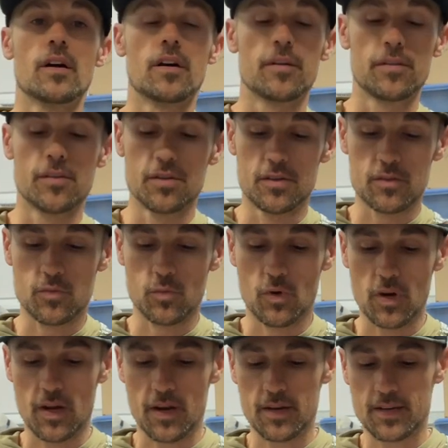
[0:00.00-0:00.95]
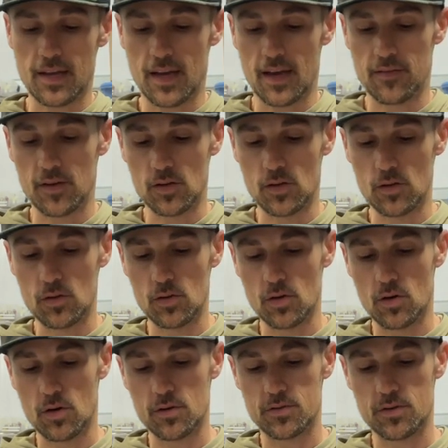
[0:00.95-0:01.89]
you just want to have a little
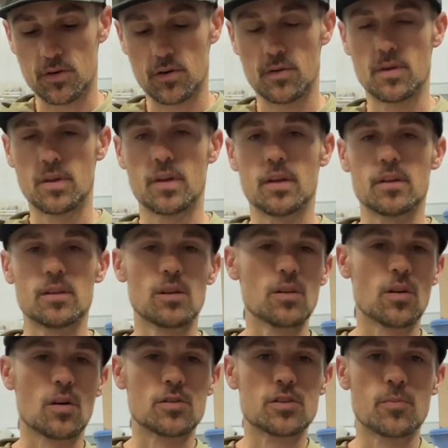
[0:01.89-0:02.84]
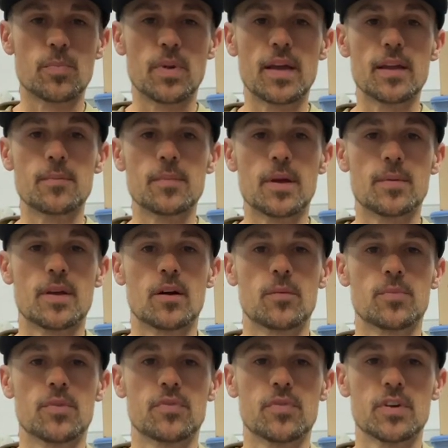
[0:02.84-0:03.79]
larger bait, maybe
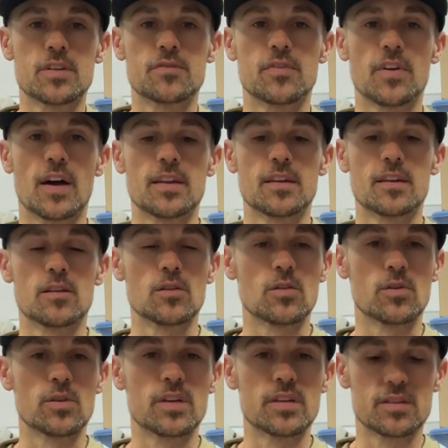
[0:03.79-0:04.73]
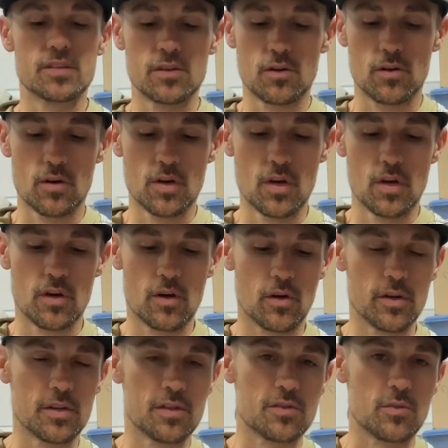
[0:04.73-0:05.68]
help the fish find it a little easier,
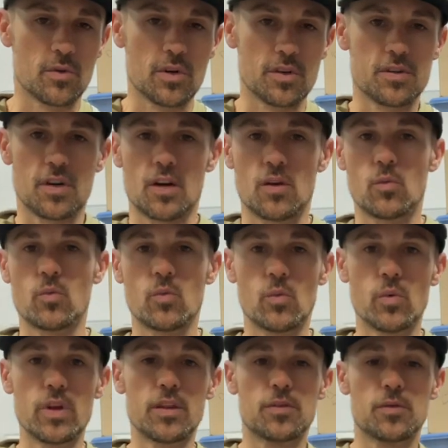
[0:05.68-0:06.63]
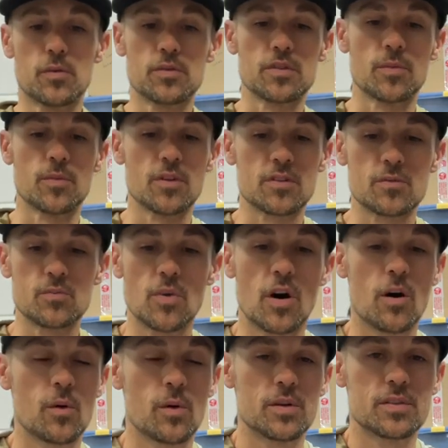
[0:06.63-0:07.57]
or you just want to try to weed through some of the
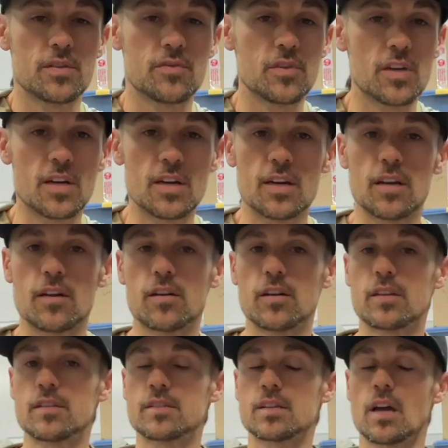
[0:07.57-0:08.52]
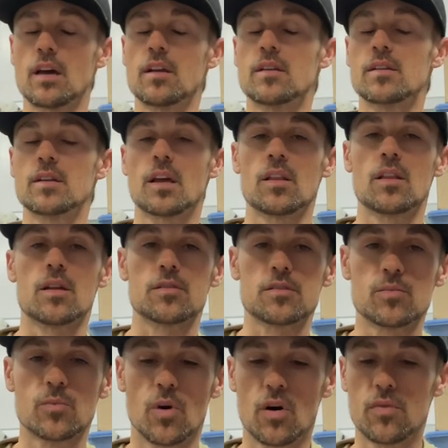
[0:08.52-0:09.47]
small ones, if you get an area that's got a lot of
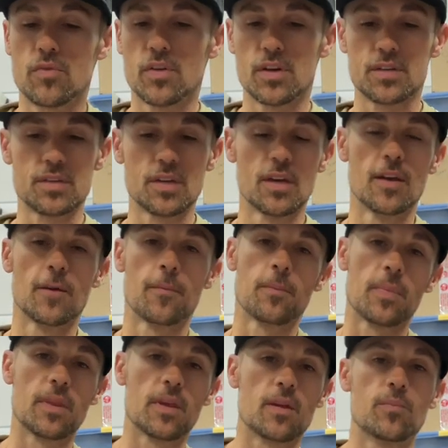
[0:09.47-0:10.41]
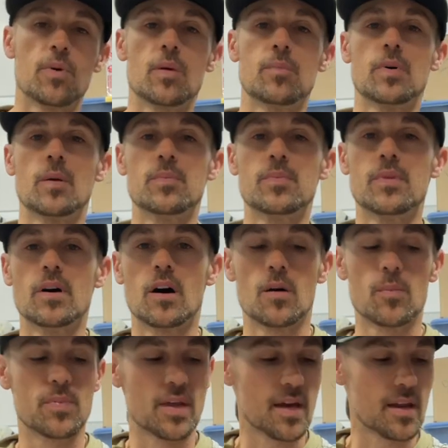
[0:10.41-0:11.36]
small fish, you can bump
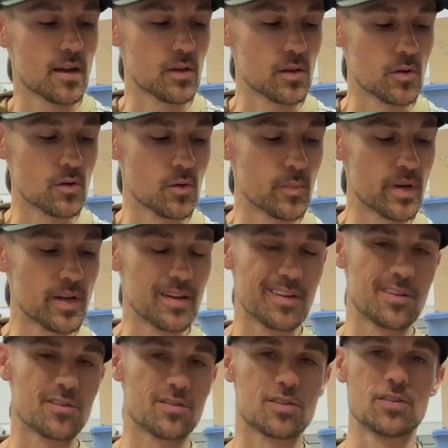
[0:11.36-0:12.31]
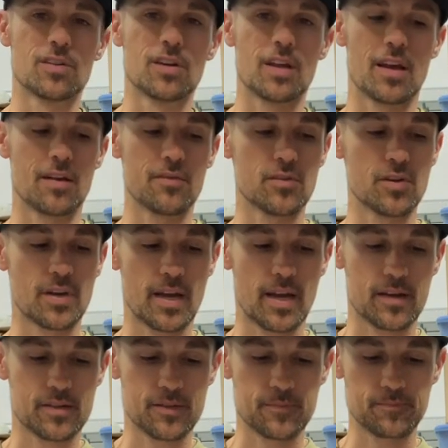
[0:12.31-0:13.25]
up that a little bit and you're still gonna have good
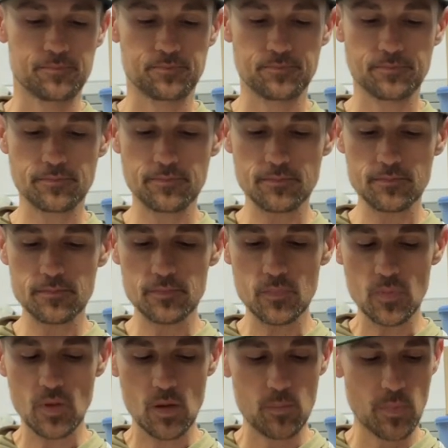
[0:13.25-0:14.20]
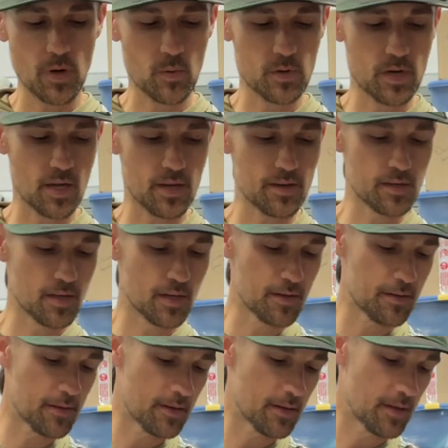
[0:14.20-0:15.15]
action. But we're not done.